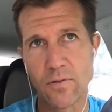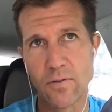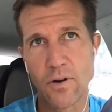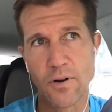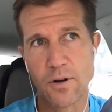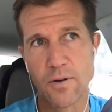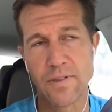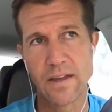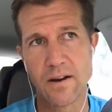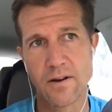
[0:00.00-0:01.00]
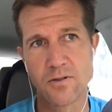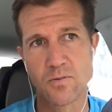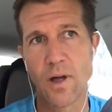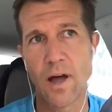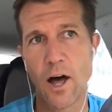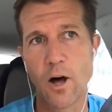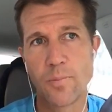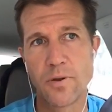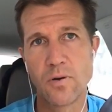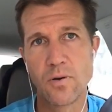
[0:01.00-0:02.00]
we've learned over the years will
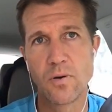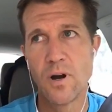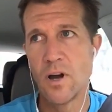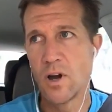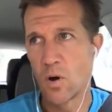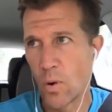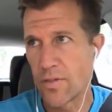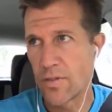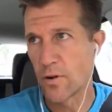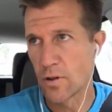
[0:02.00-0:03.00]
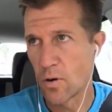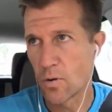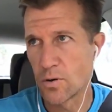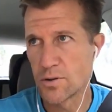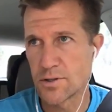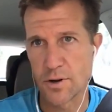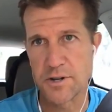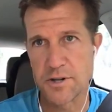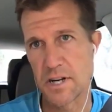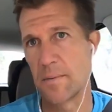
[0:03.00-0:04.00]
help you with your local
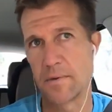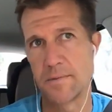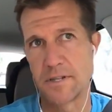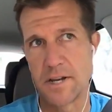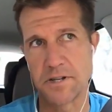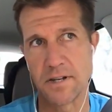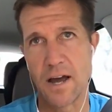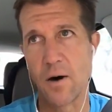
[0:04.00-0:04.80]
search engine optimization.